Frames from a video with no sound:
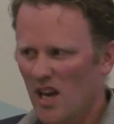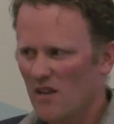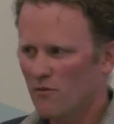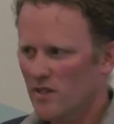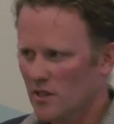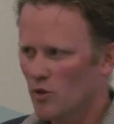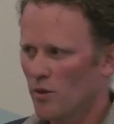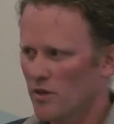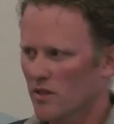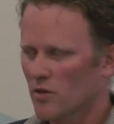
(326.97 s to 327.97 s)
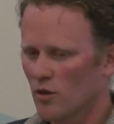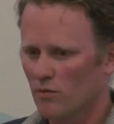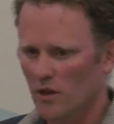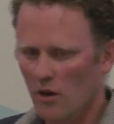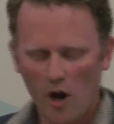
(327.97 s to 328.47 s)
Every single person in this
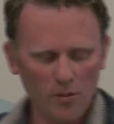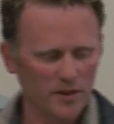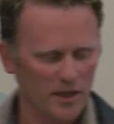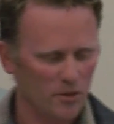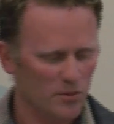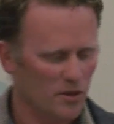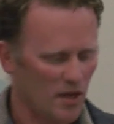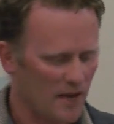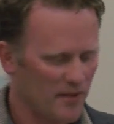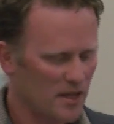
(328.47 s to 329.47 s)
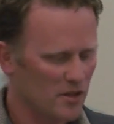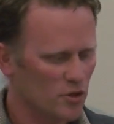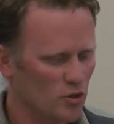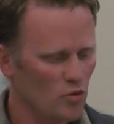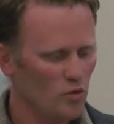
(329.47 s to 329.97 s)
room can hop on their computer and they can
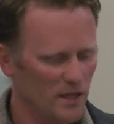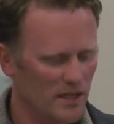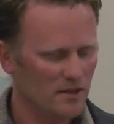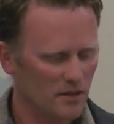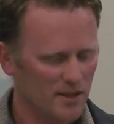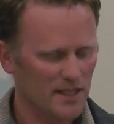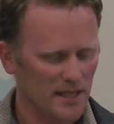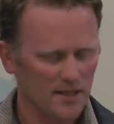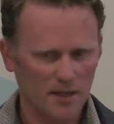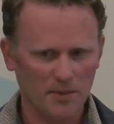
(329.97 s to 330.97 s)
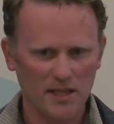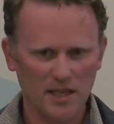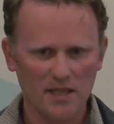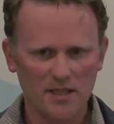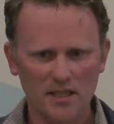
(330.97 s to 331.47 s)
zoom in on the landscape and
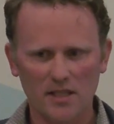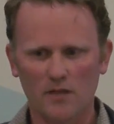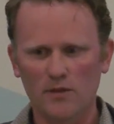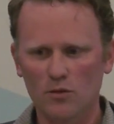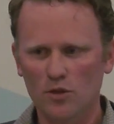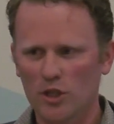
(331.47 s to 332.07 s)
they can see individual